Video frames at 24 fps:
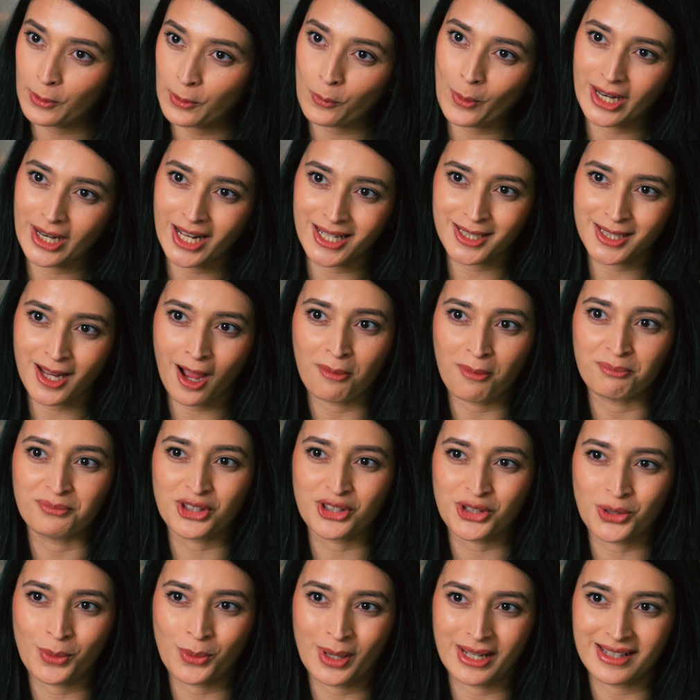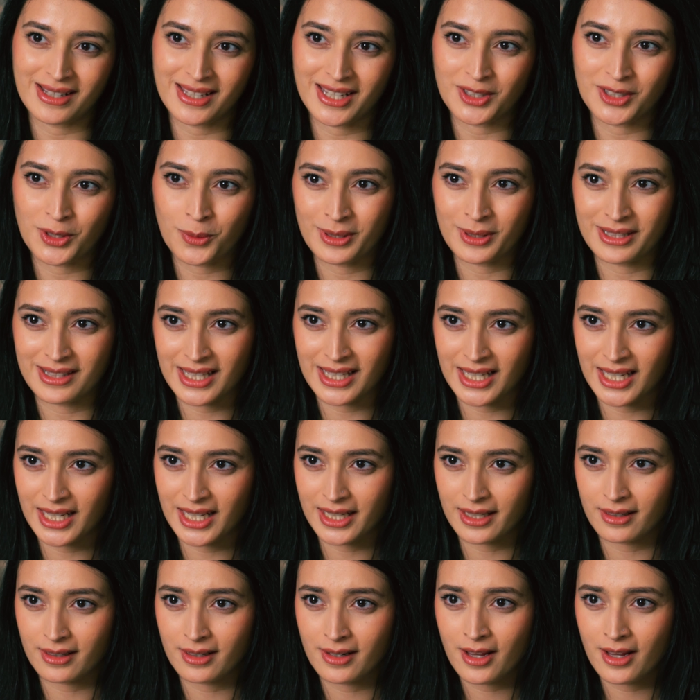when it comes to Indian
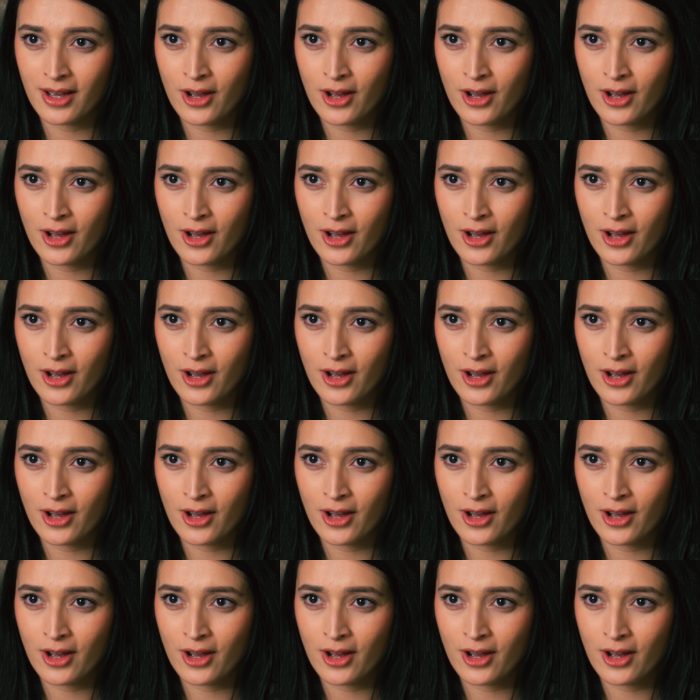cuisine.